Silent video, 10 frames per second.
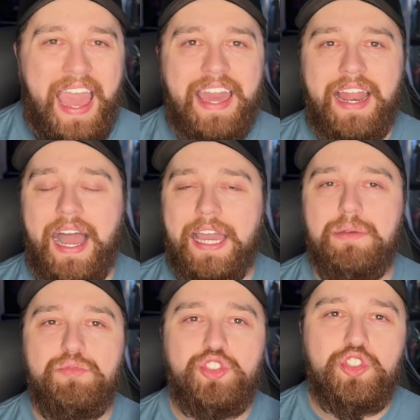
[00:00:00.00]
And I
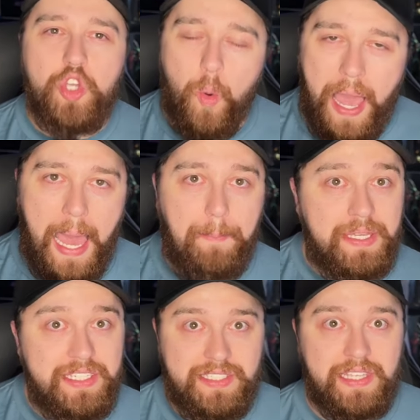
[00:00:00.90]
am so
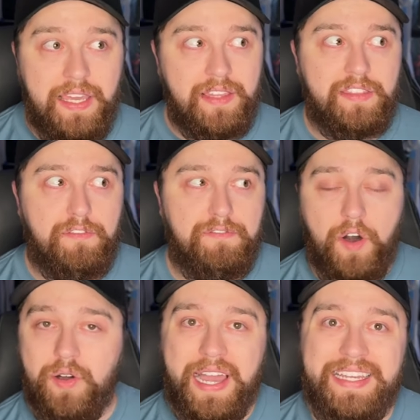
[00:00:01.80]
happy to say that the
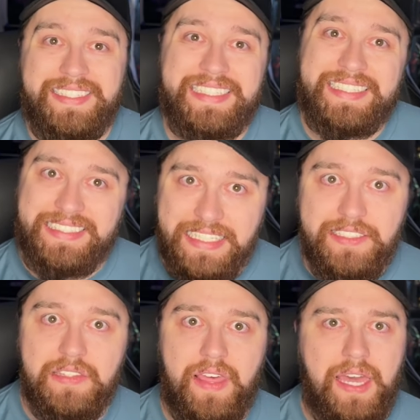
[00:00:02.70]
Fall Guy
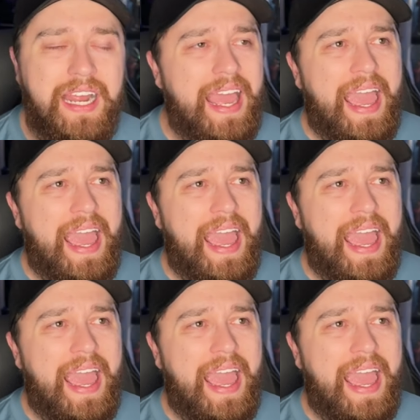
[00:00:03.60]
succeeds in that.